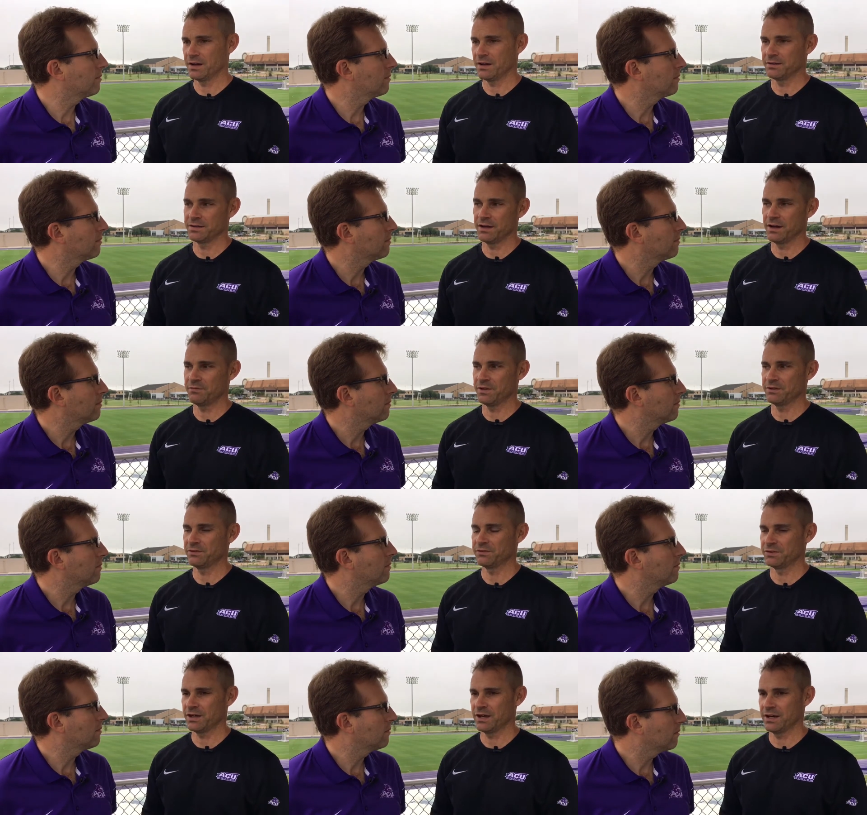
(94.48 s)
Speaker 1: on the
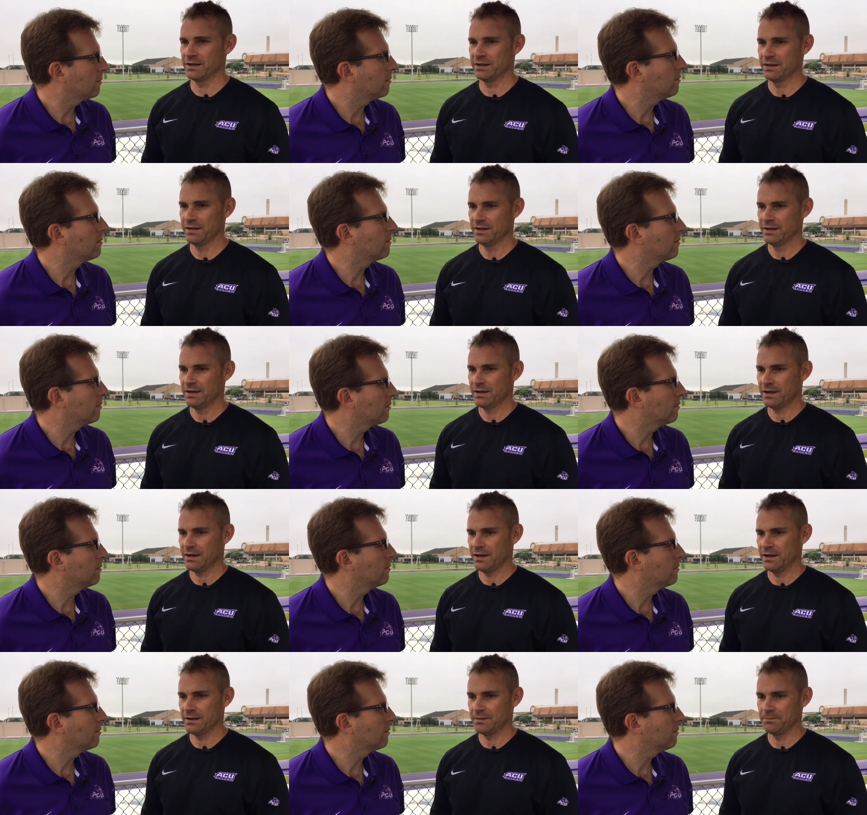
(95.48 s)
offensive side.
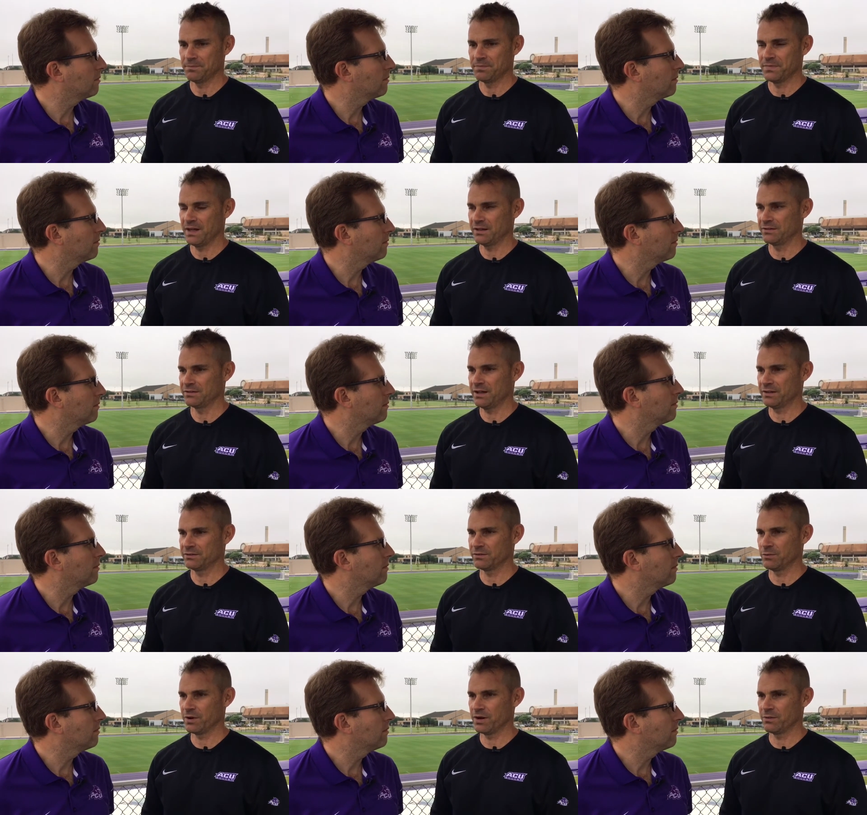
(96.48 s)
Um, that's that's
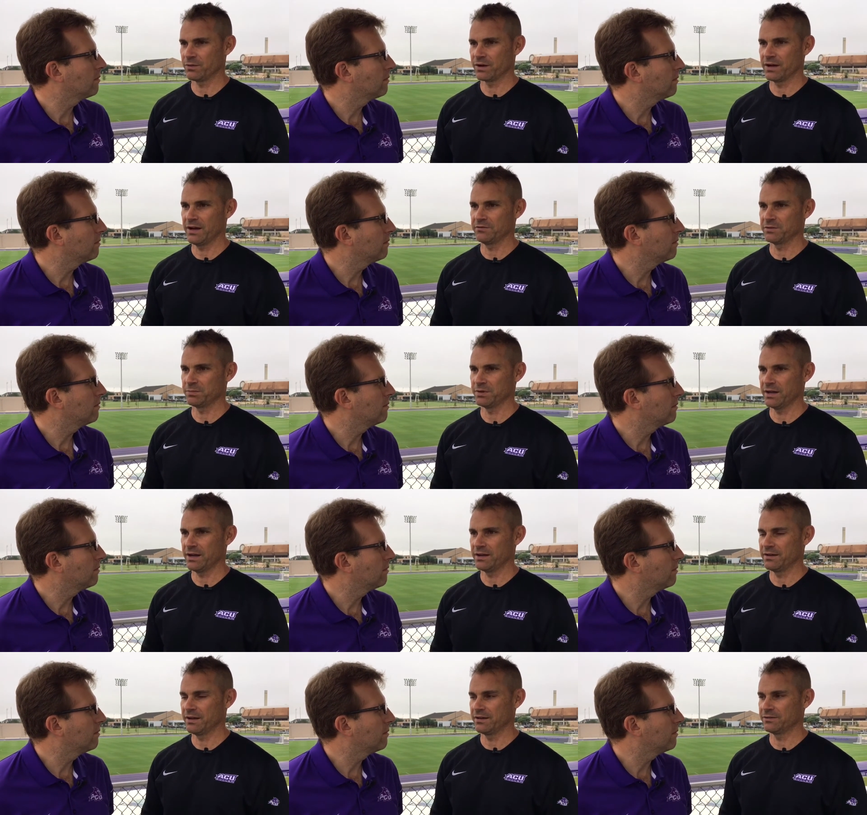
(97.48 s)
the way we're going to have to play
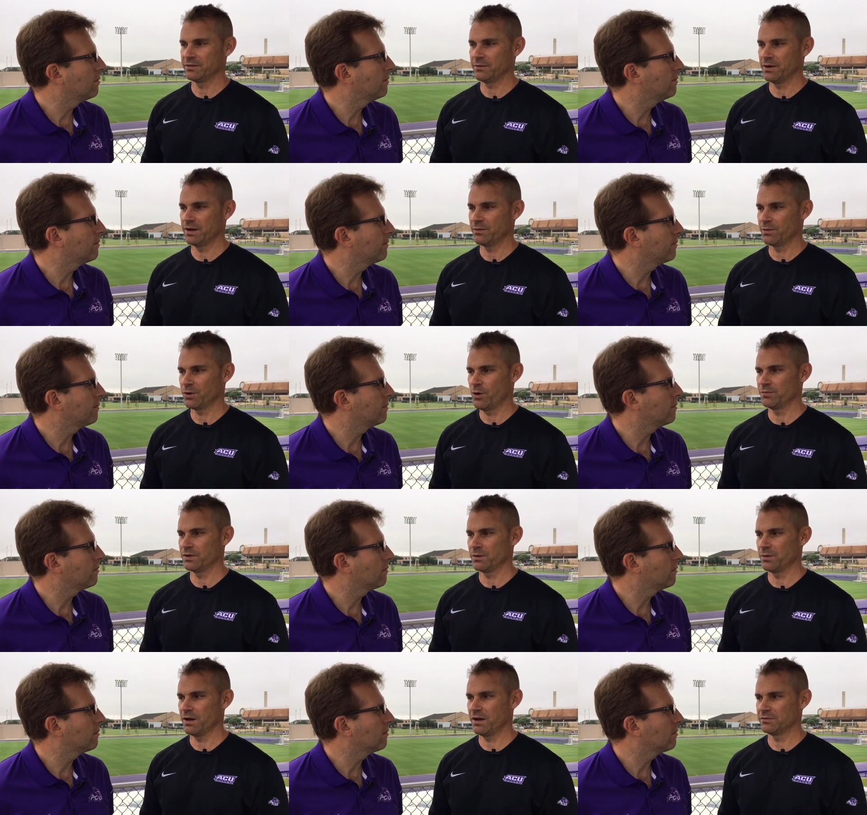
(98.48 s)
it, and that's the way we're
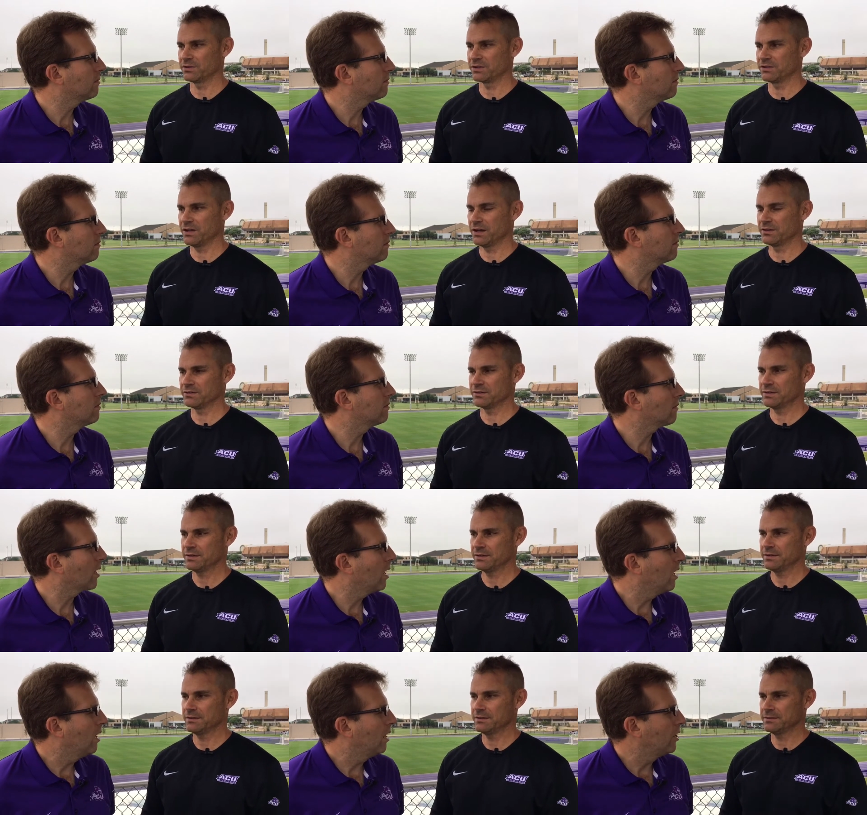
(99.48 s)
hopefully we'll have success.
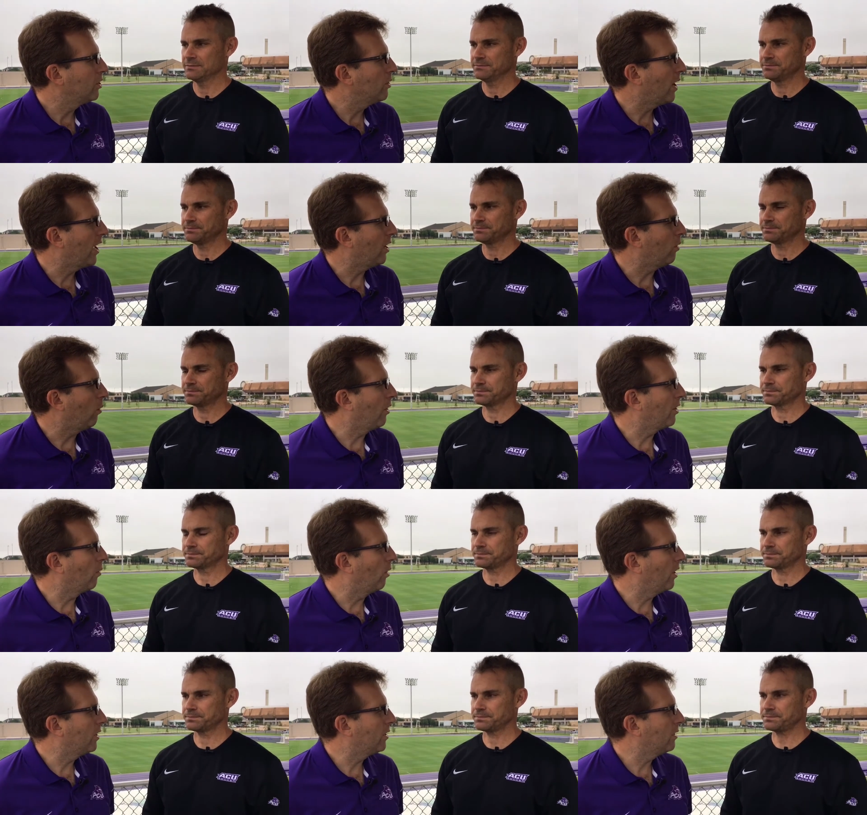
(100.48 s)
Speaker 2: You had a one and
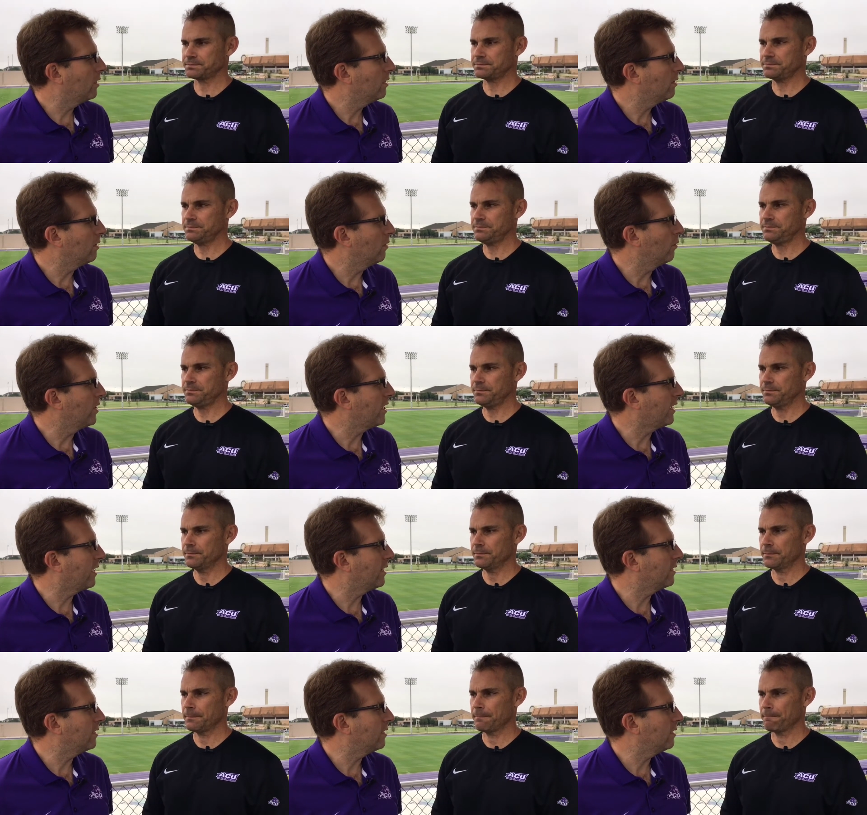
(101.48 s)
one
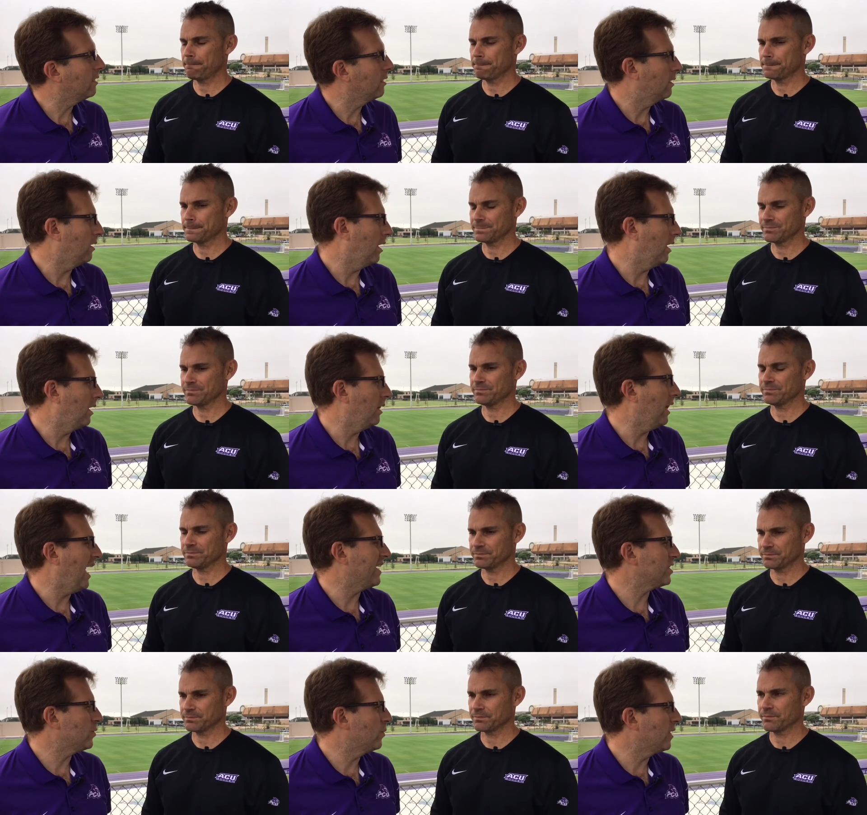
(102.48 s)
weekend uh,
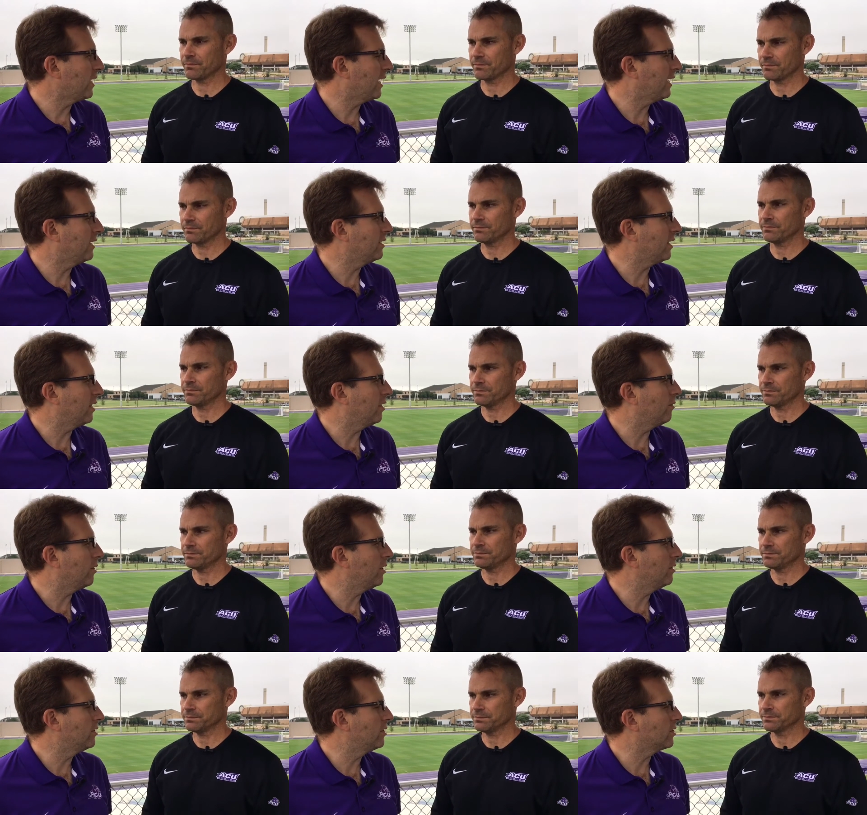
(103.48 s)
last weekend on the
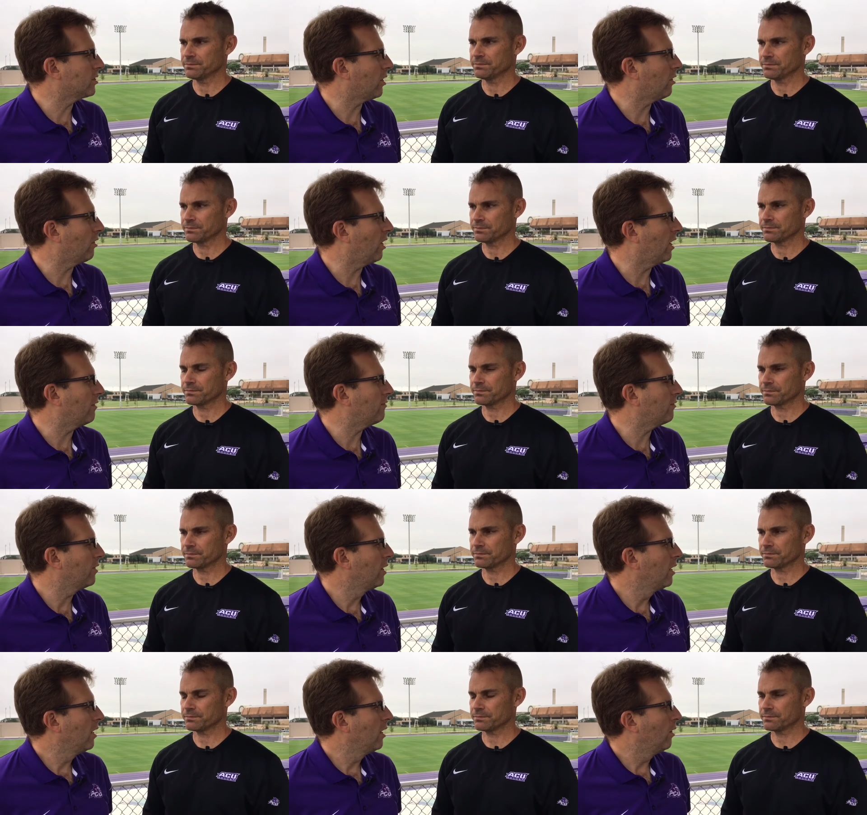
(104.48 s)
road. You started off
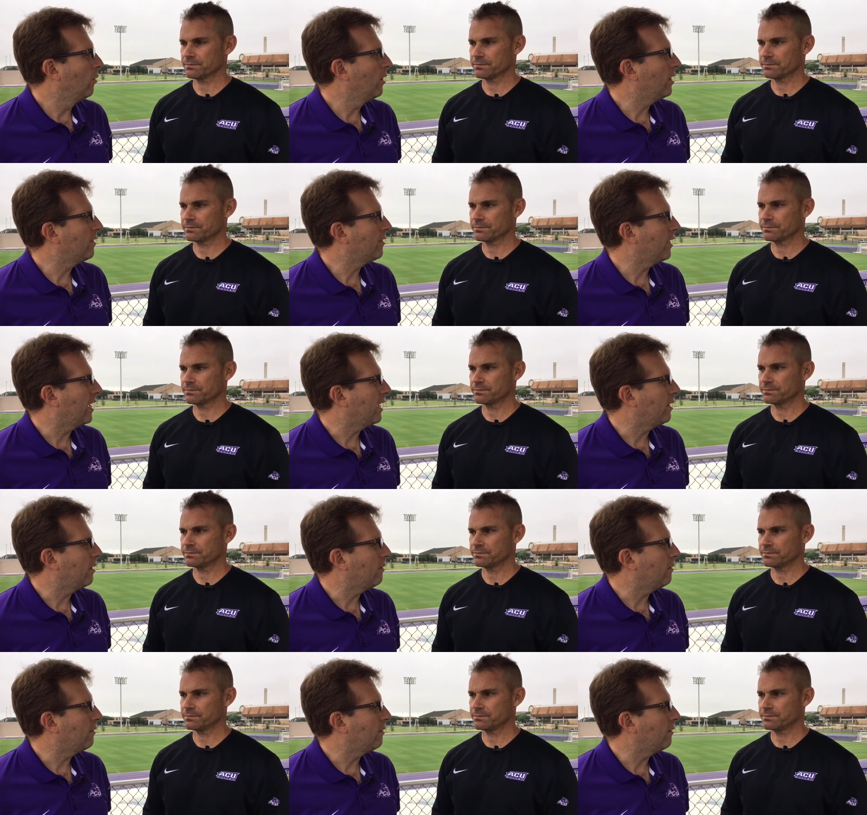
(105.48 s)
with a